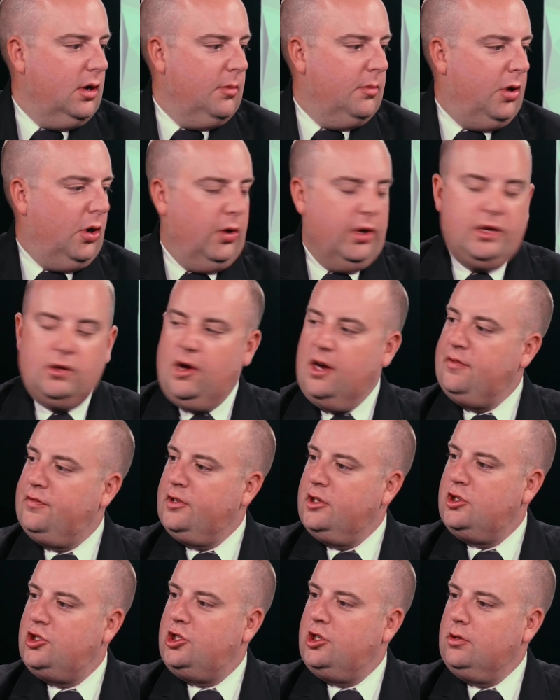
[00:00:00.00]
pulling
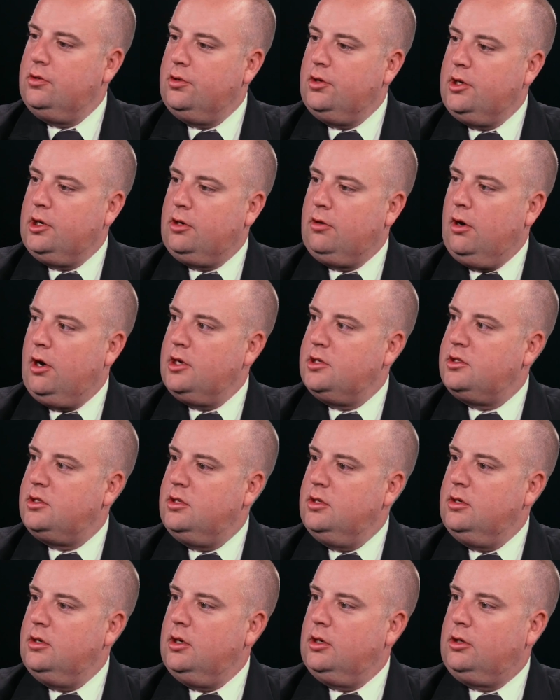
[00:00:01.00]
lifeless children across
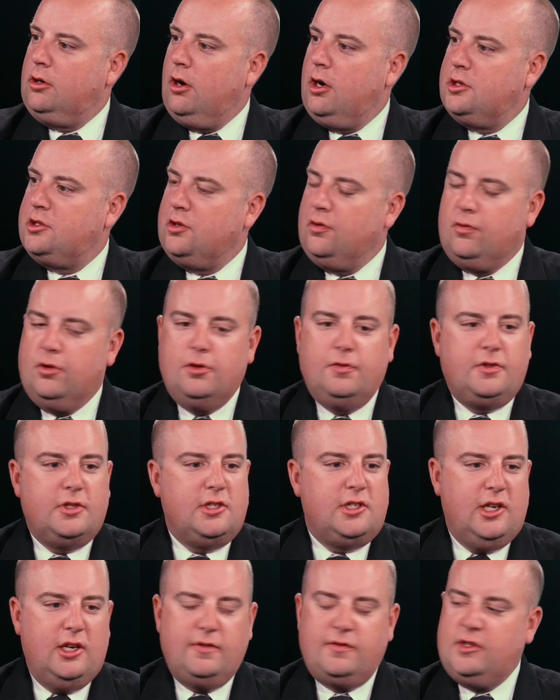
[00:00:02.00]
the roof to
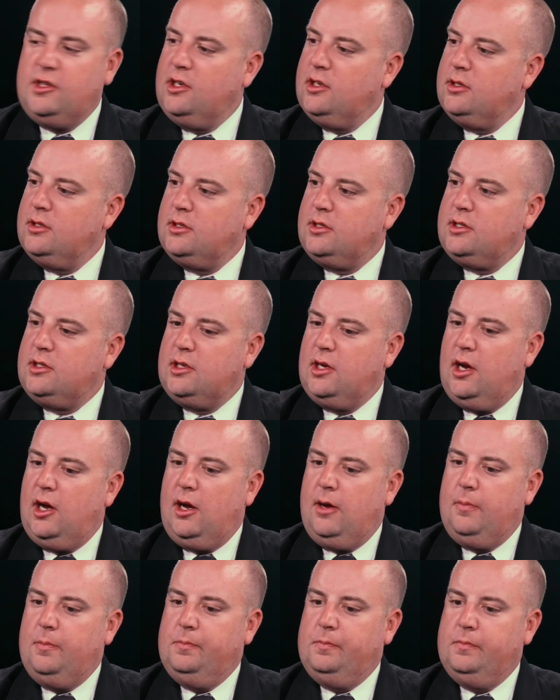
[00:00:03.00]
safety is
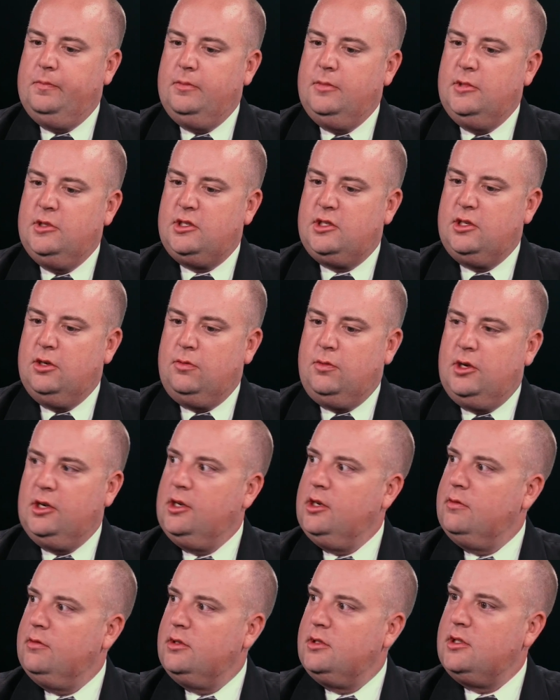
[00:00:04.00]
still
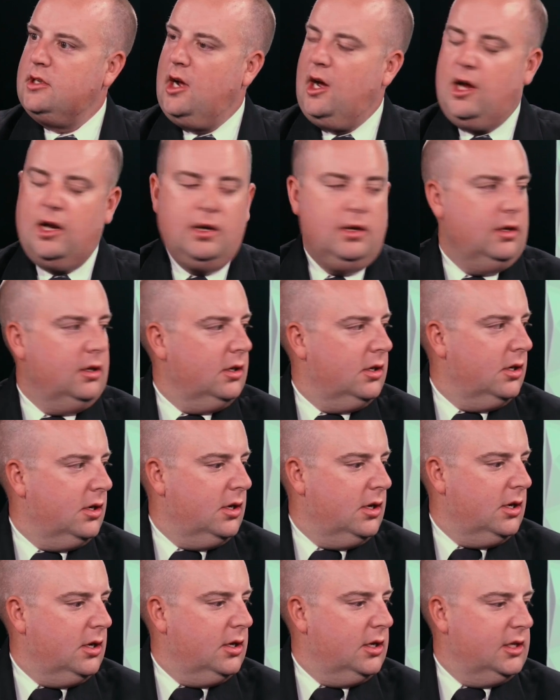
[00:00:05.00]
one that
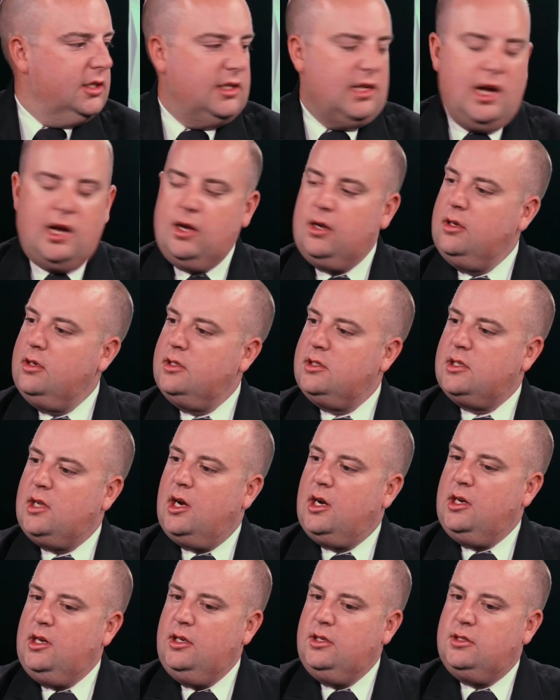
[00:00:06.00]
is
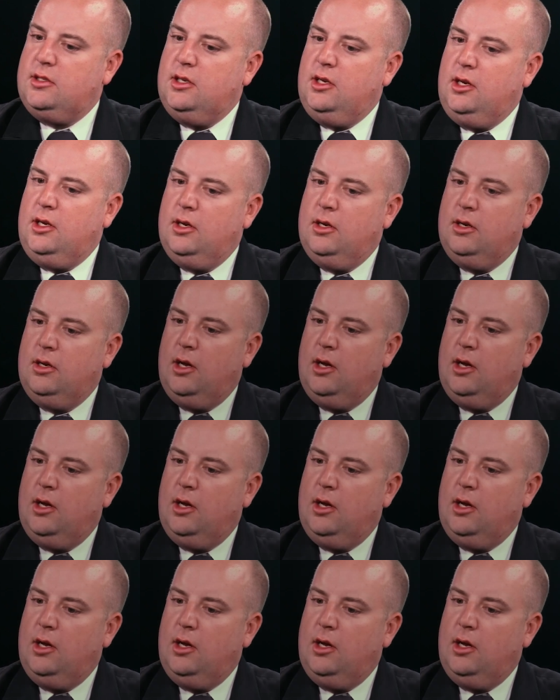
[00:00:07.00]
not easy.